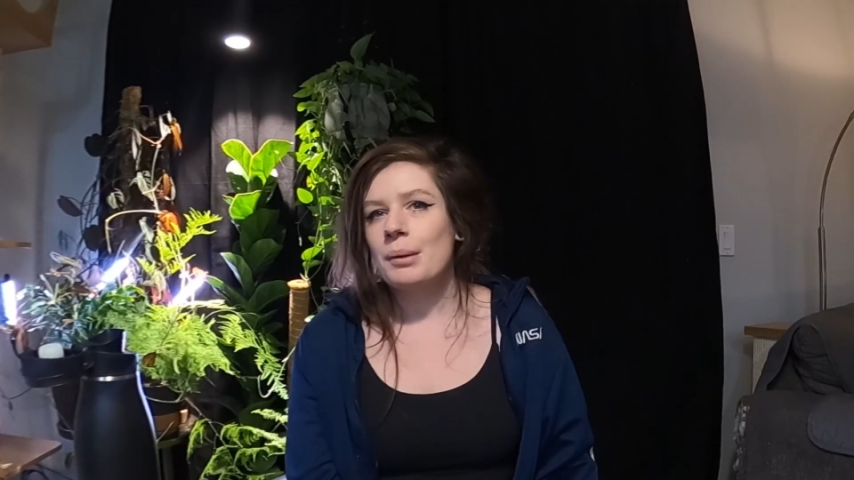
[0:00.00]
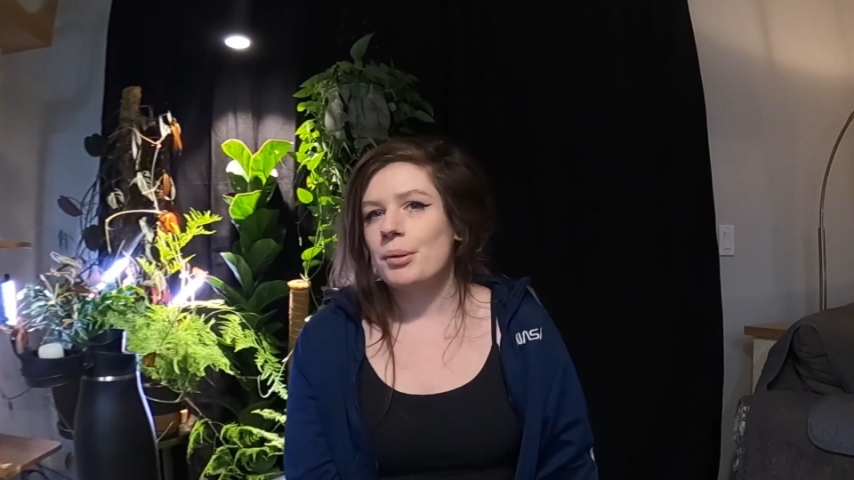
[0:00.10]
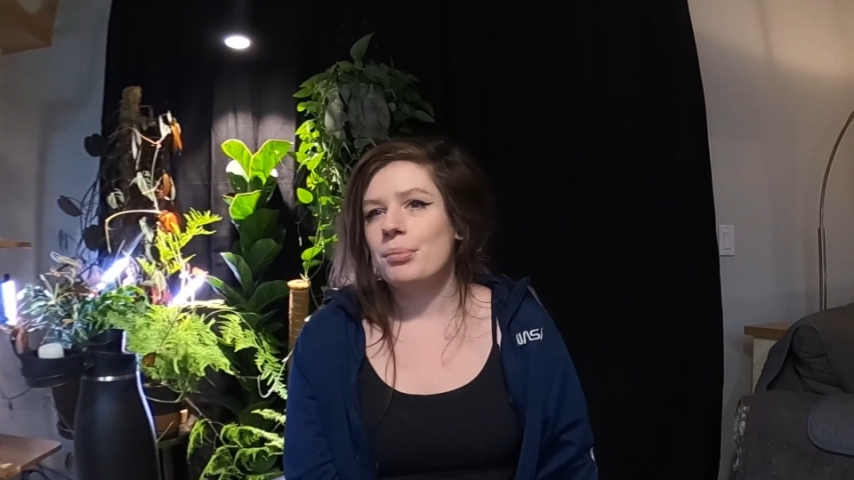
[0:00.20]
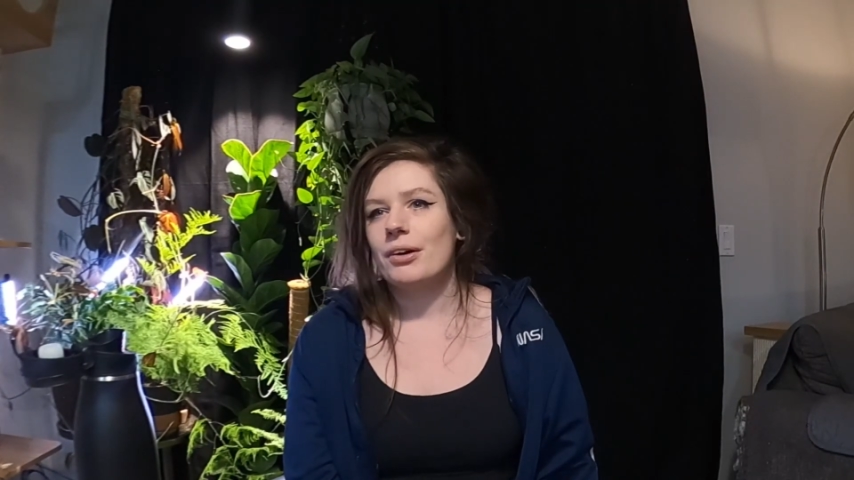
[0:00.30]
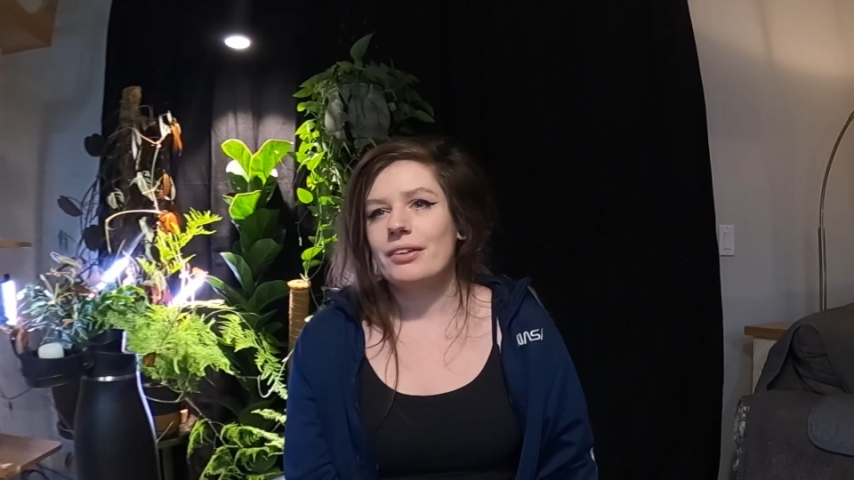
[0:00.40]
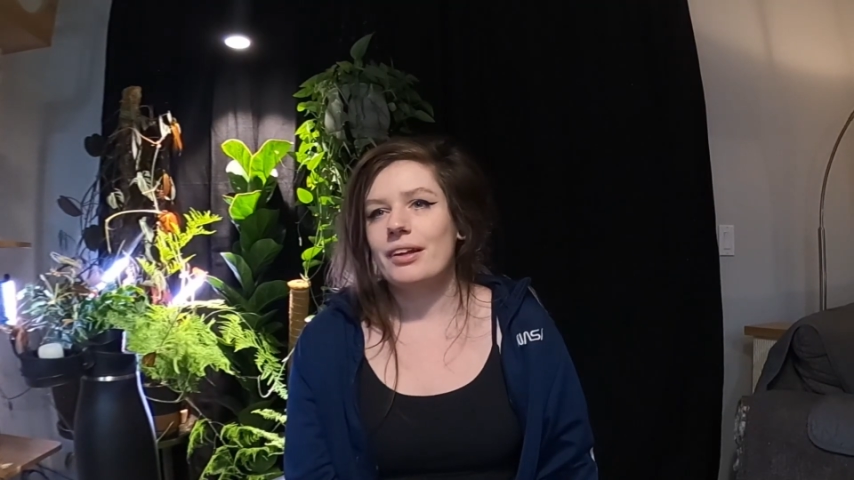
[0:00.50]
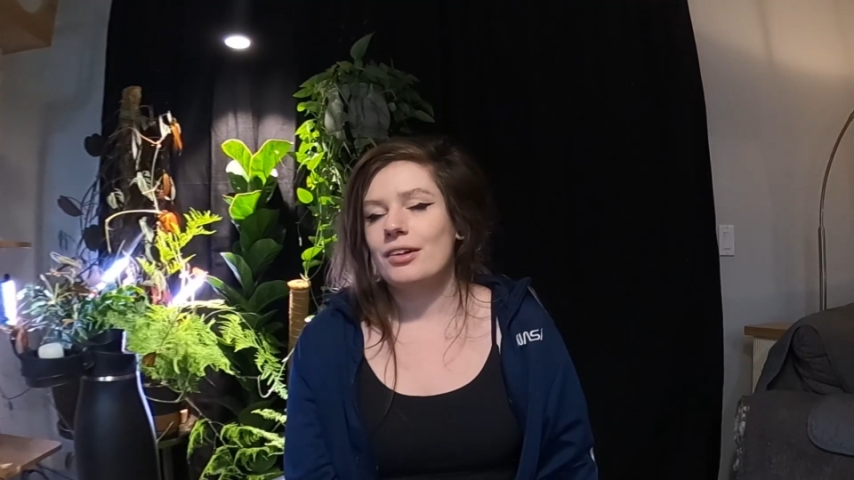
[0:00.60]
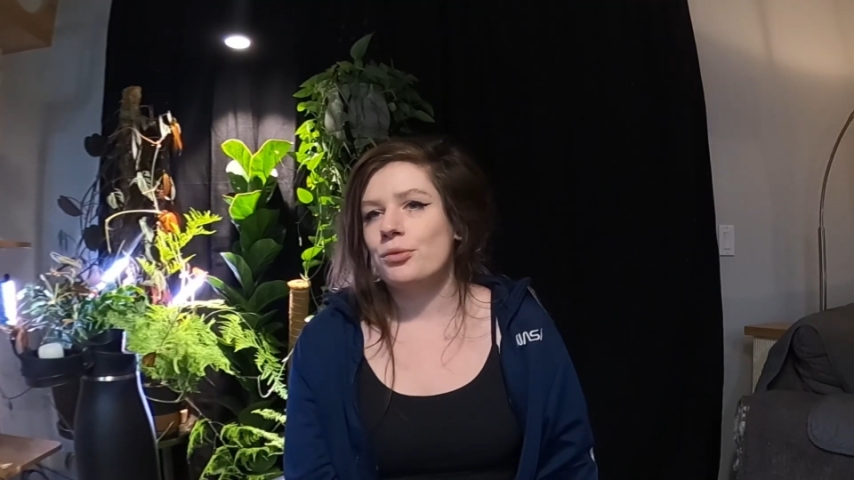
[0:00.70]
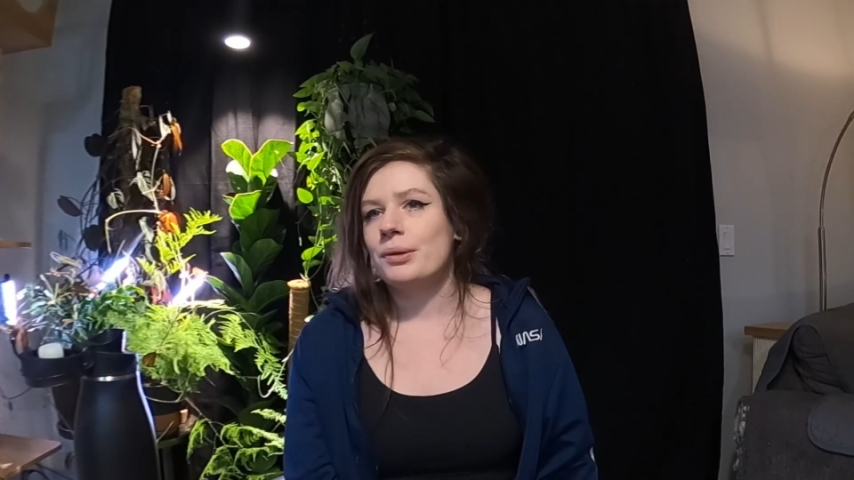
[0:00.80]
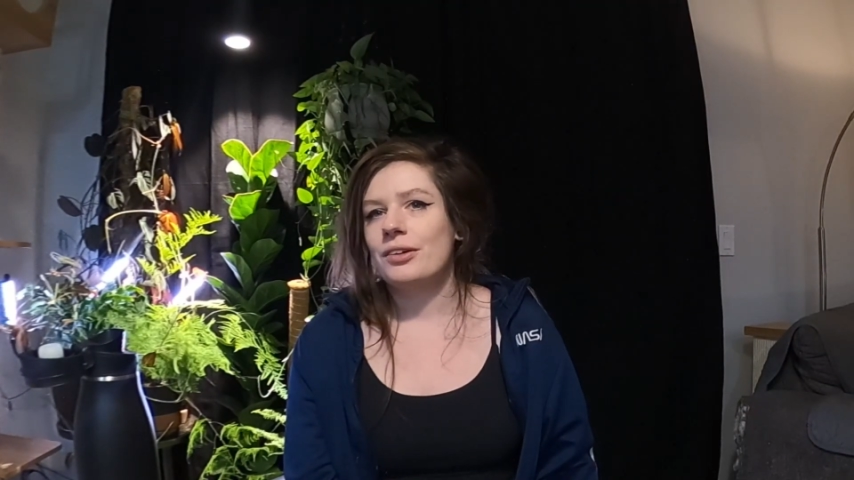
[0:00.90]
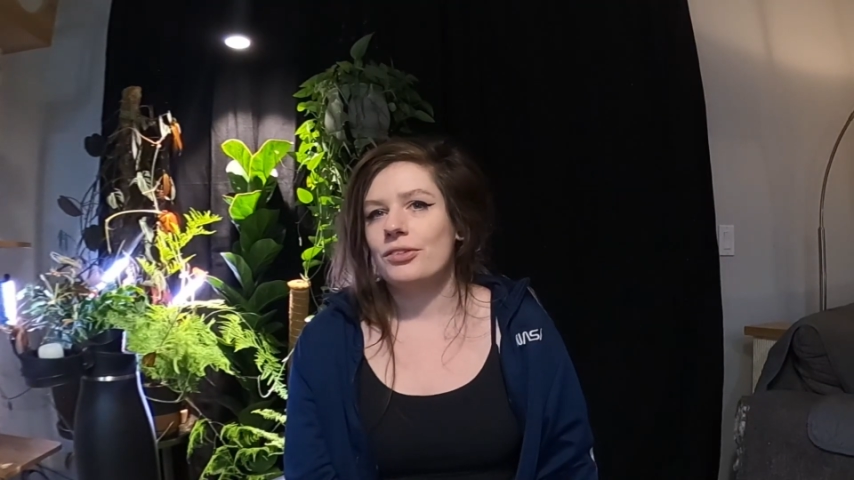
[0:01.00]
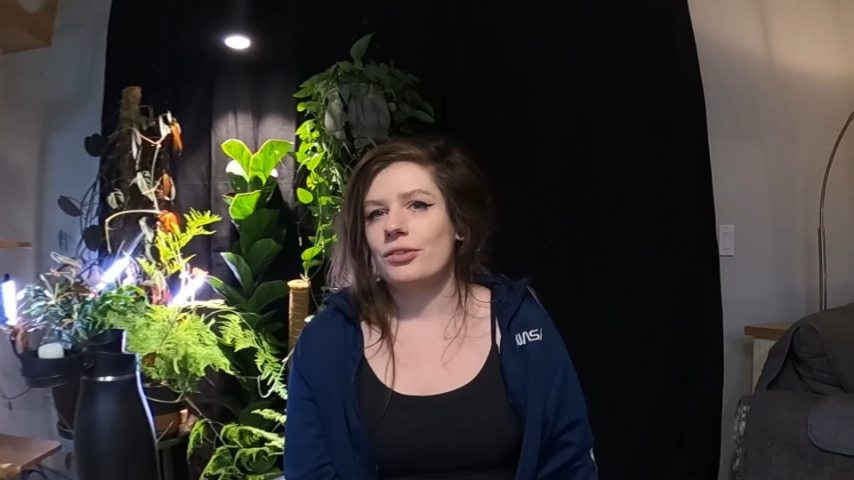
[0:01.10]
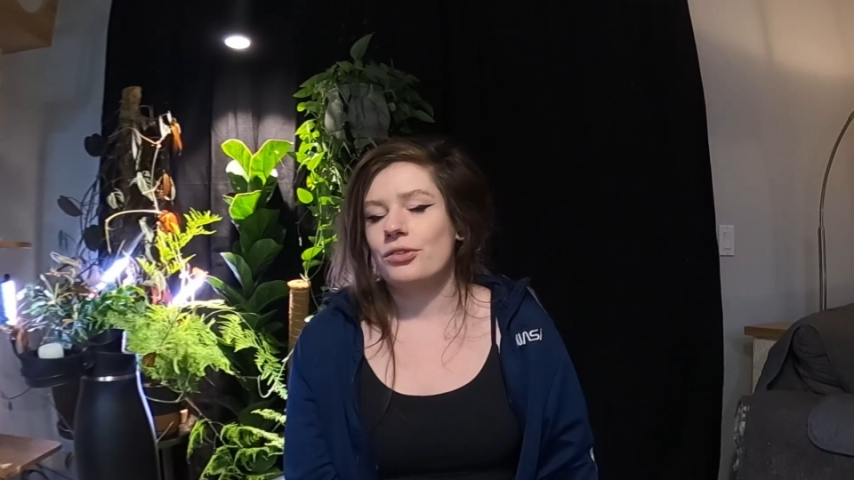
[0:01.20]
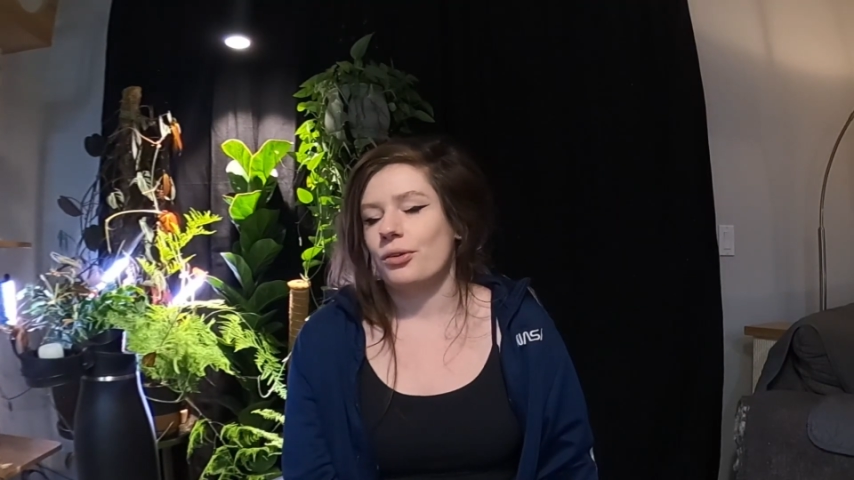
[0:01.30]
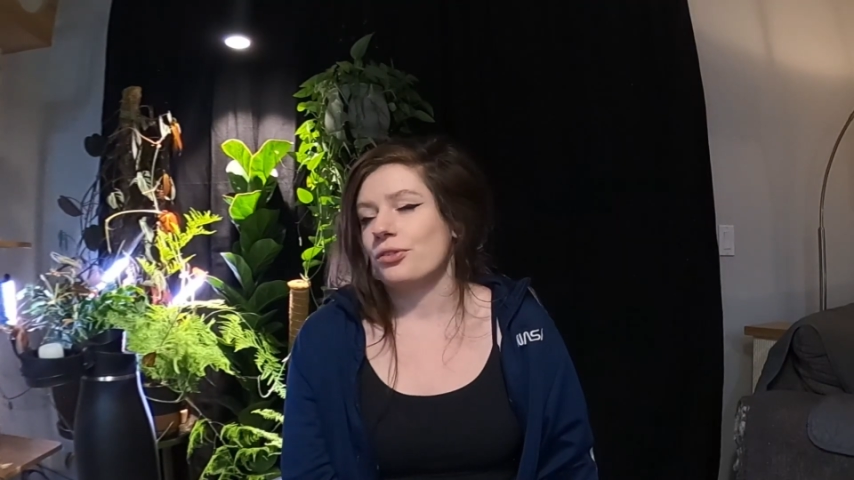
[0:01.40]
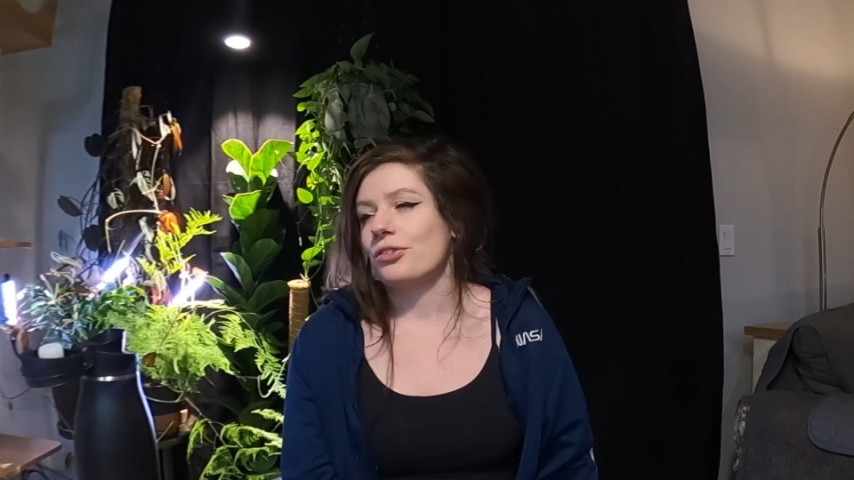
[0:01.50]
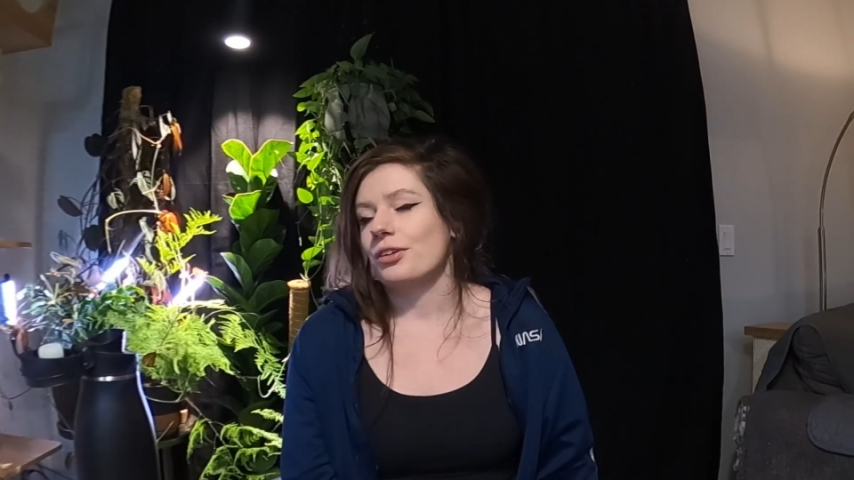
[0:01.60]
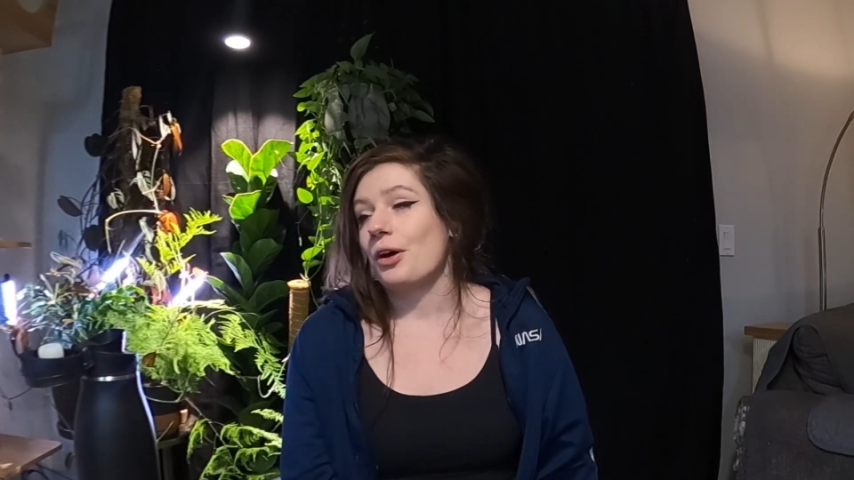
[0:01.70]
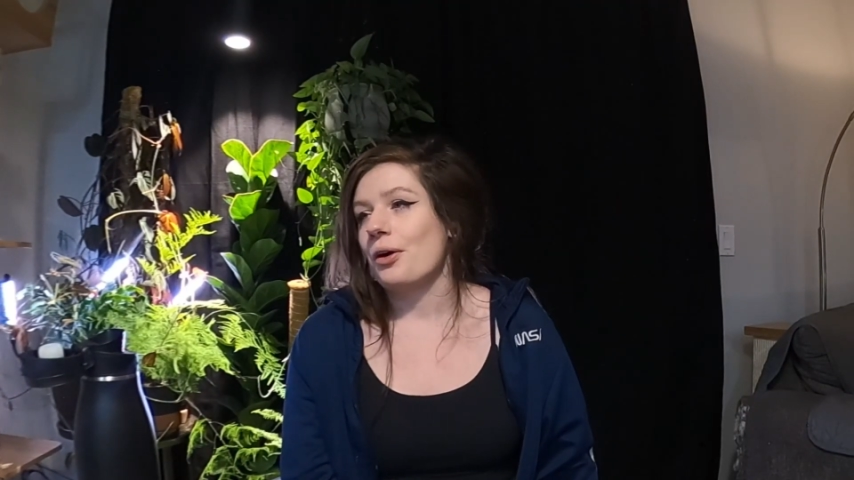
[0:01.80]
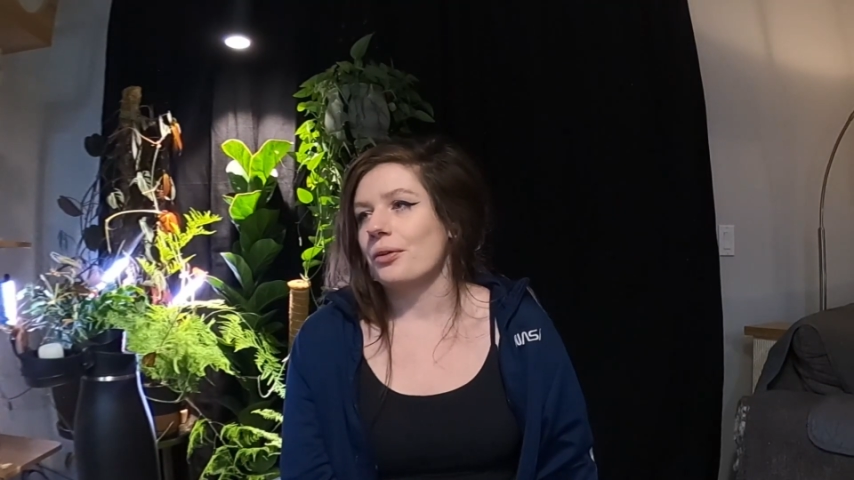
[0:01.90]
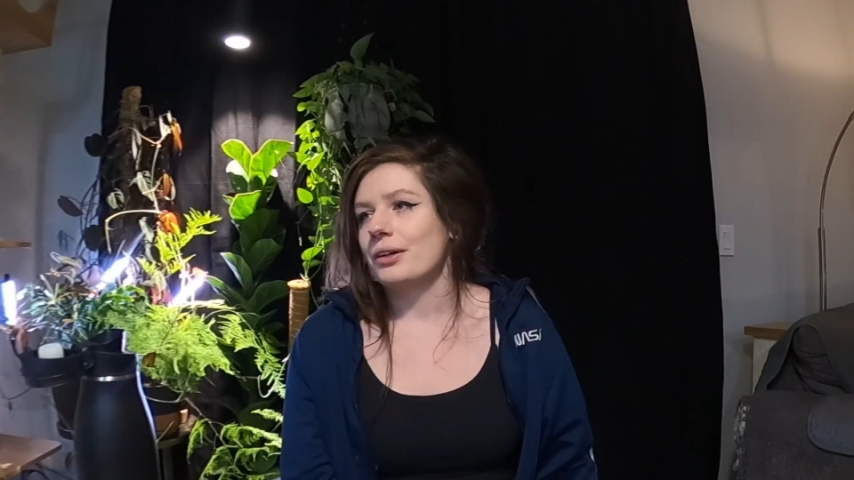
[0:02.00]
But part of that is because they're so slow.